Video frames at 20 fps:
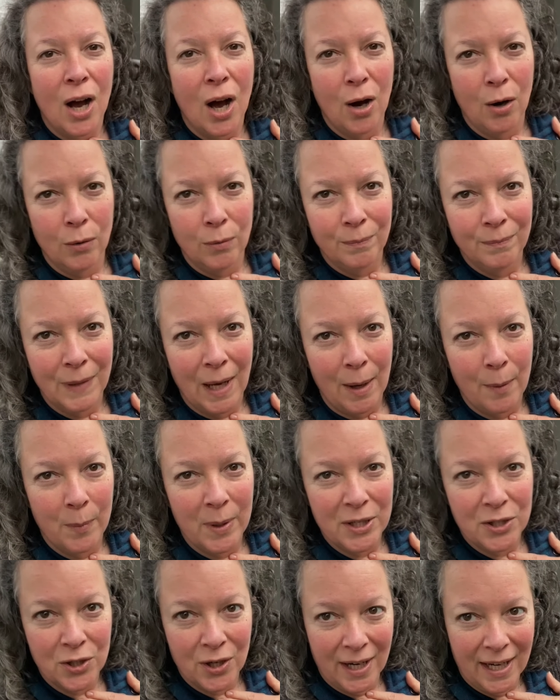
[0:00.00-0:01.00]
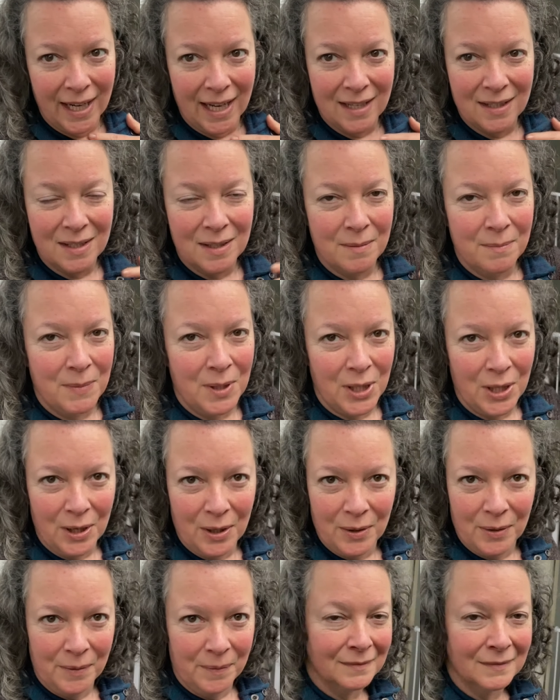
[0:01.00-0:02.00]
Oh, and we're trying out some
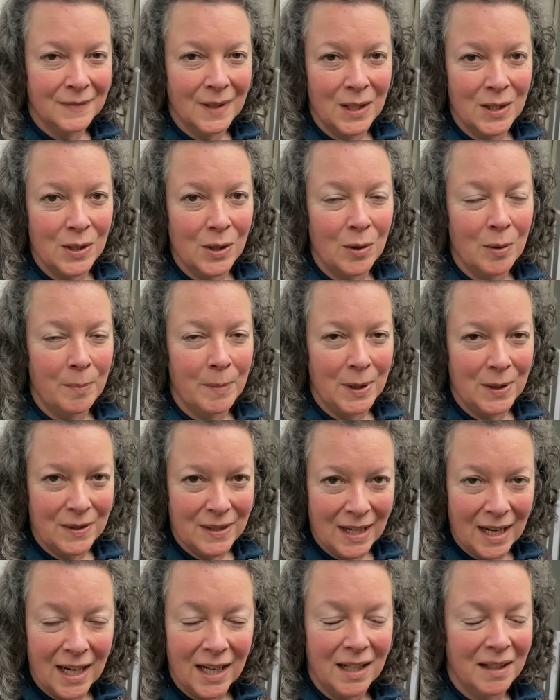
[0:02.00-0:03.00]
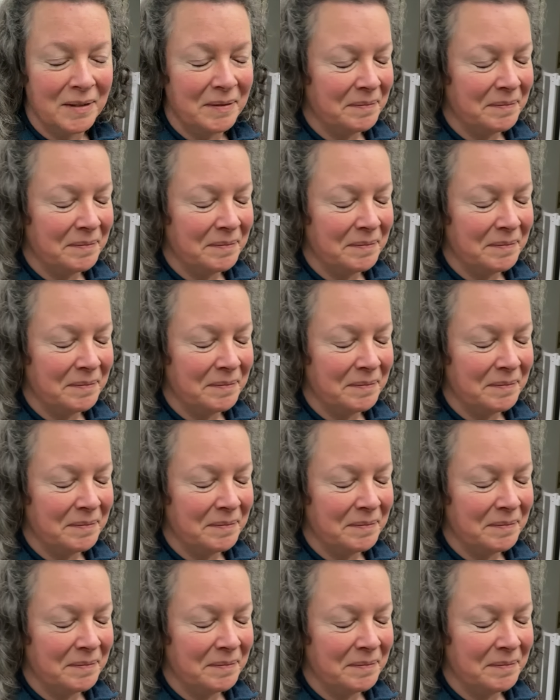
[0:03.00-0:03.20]
new dog music.